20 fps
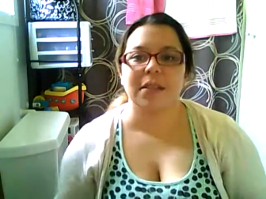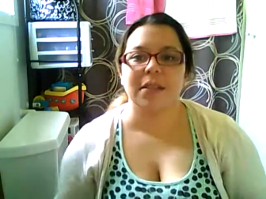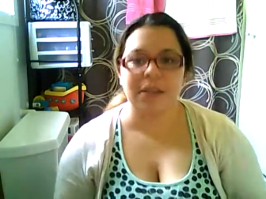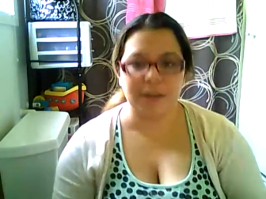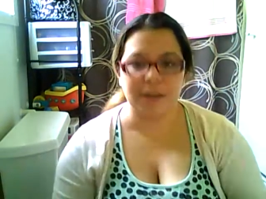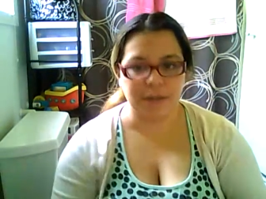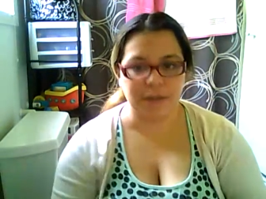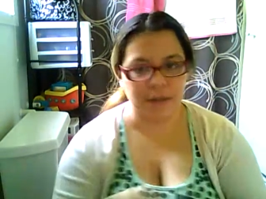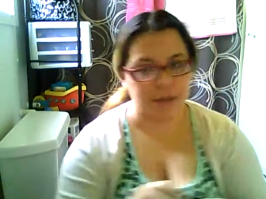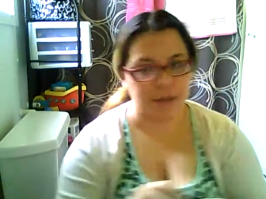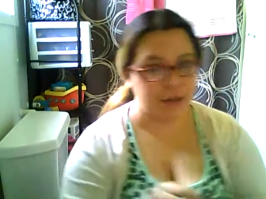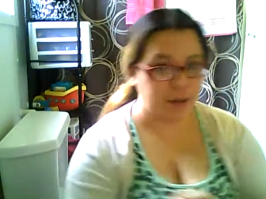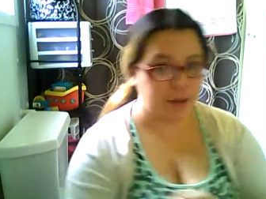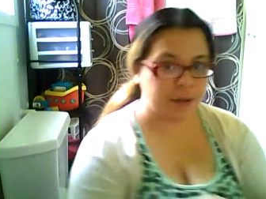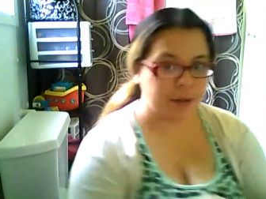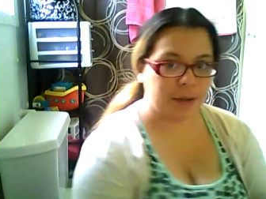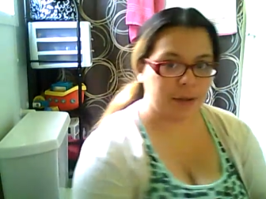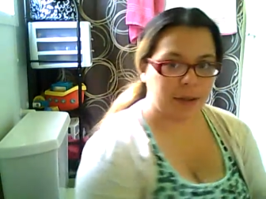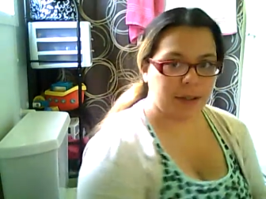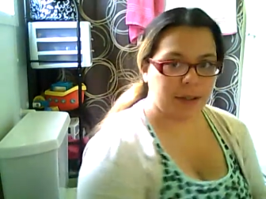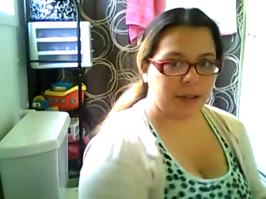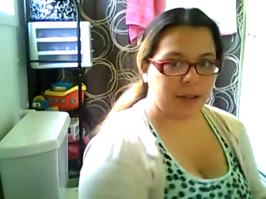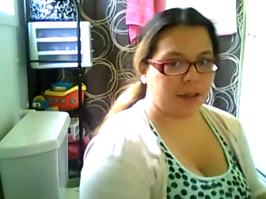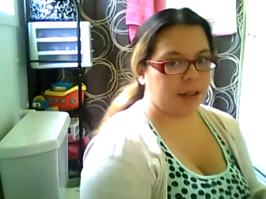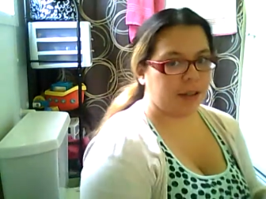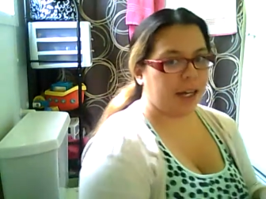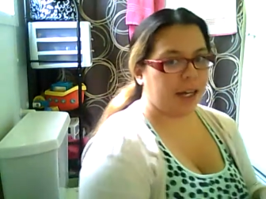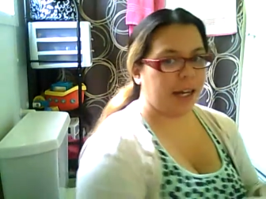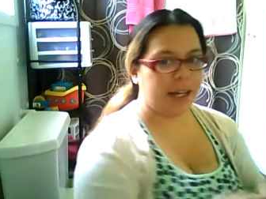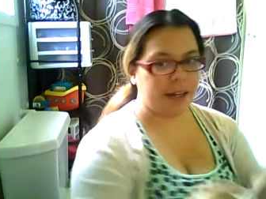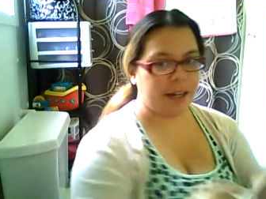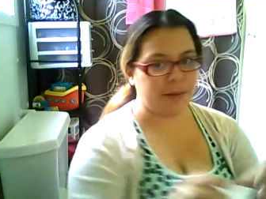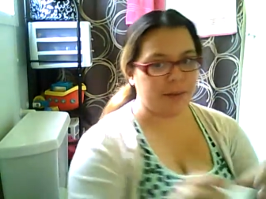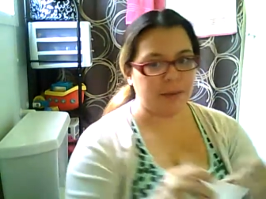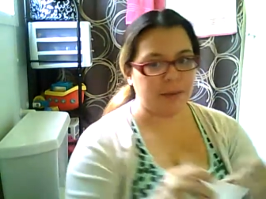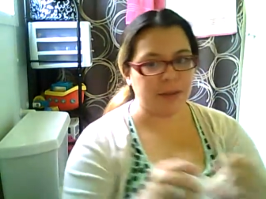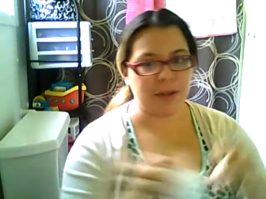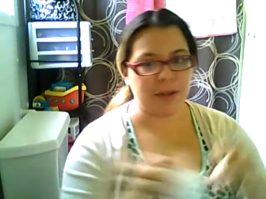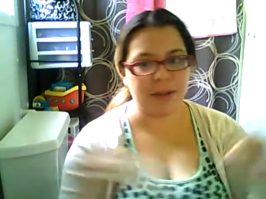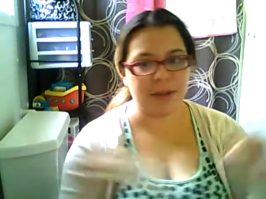If you were to do that, it
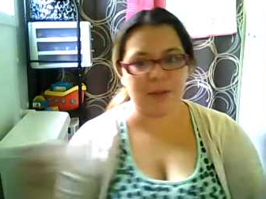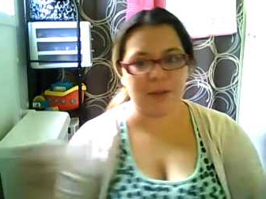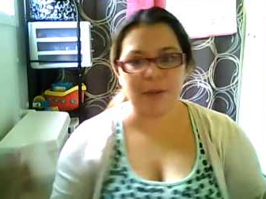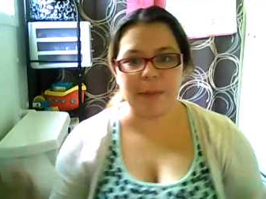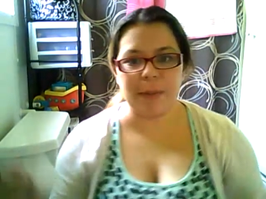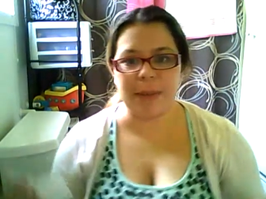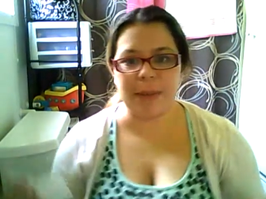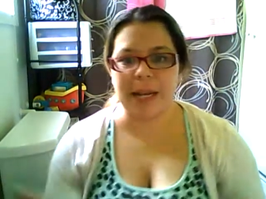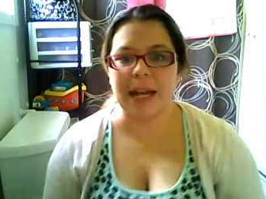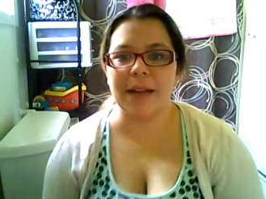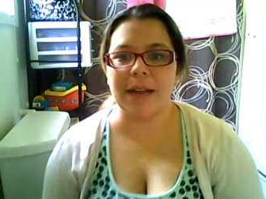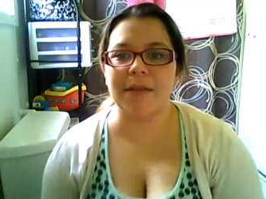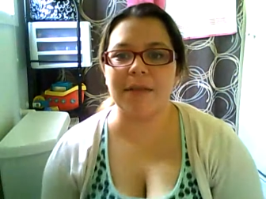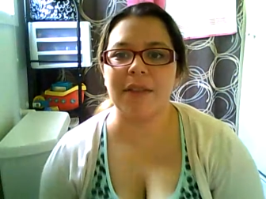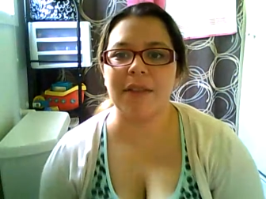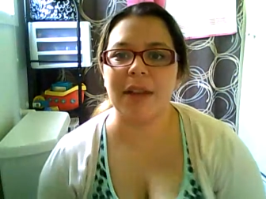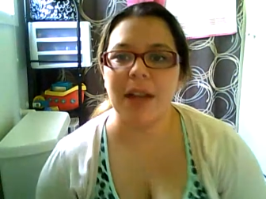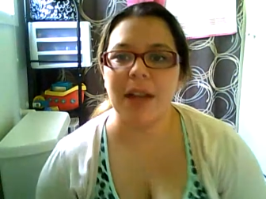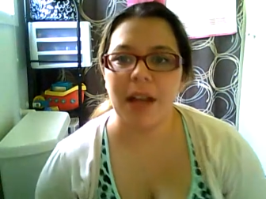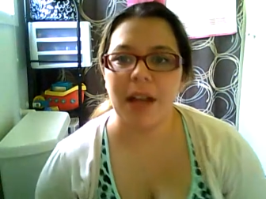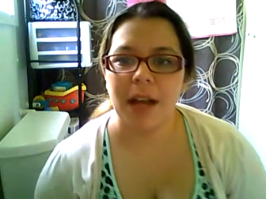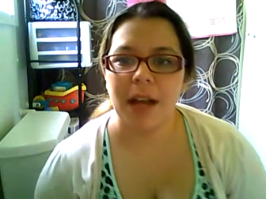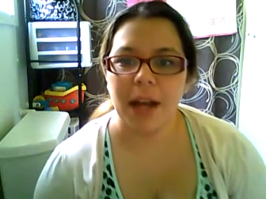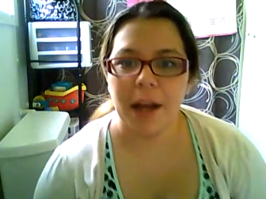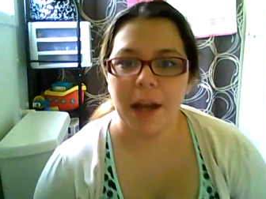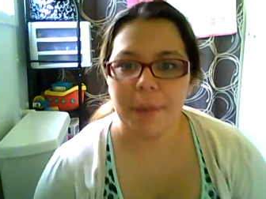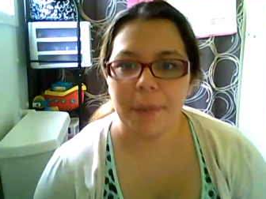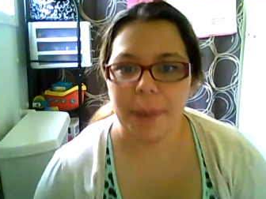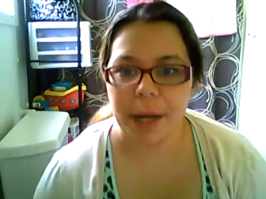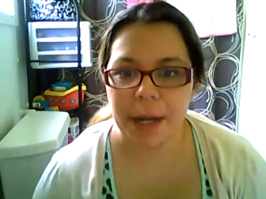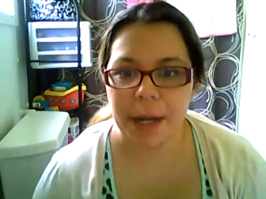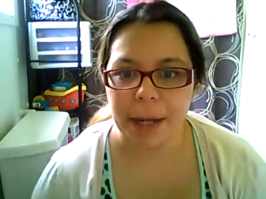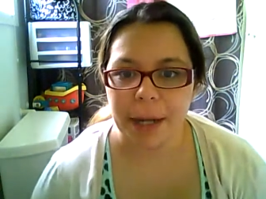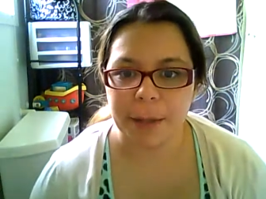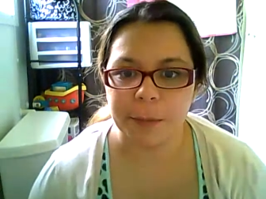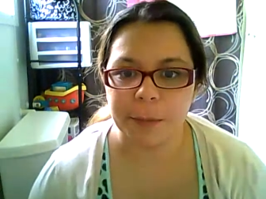would just rip in half. But